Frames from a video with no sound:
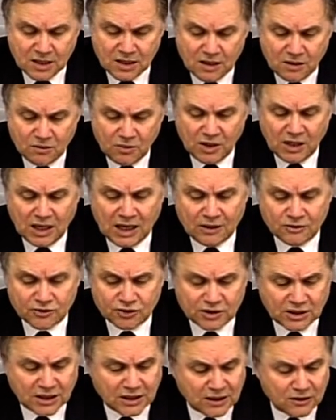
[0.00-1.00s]
we launched
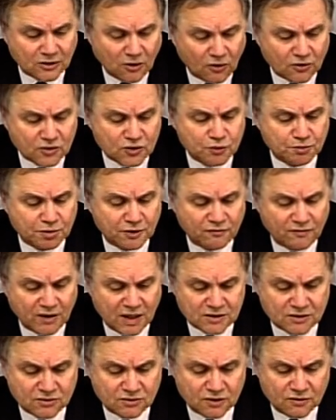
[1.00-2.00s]
an ad hoc
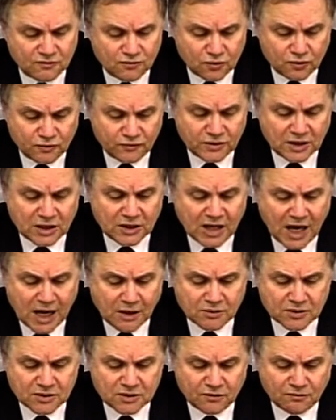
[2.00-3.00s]
supervisory review of the
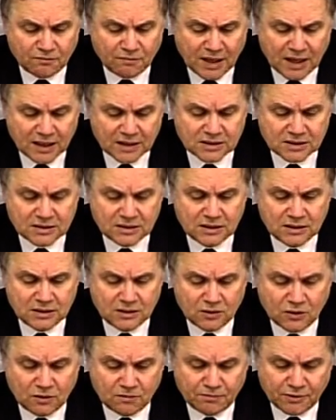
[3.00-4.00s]
adequacy of banks'
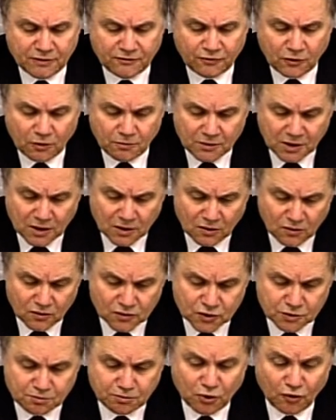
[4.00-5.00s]
non-performing
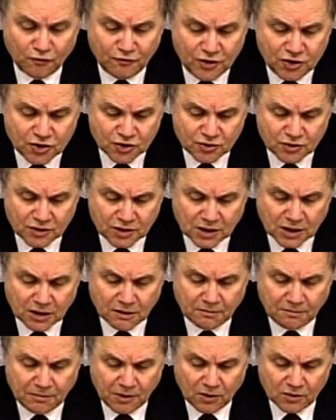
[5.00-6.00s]
loans provisioning
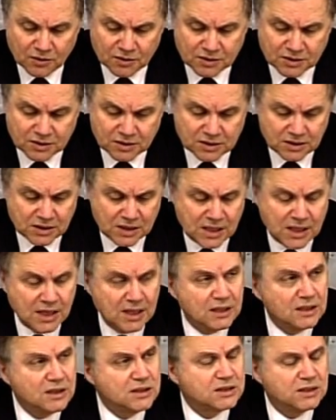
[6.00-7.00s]
policies.
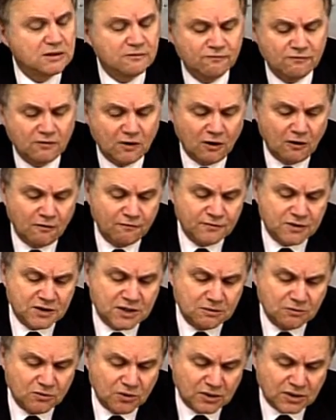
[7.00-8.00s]
This involved
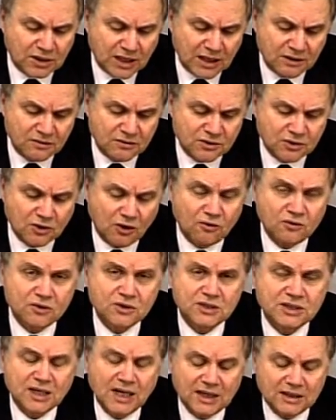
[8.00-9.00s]
simultaneous
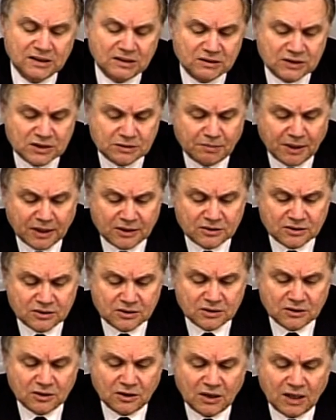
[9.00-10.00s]
on-site
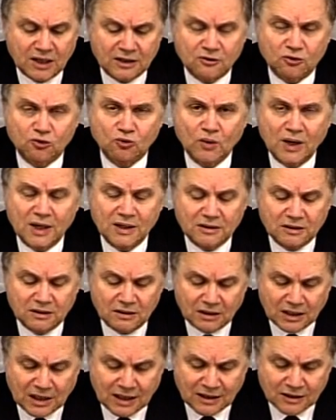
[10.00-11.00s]
inspections at 20
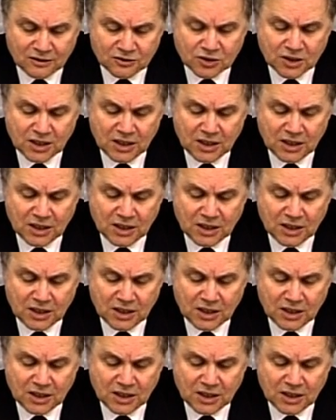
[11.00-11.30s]
large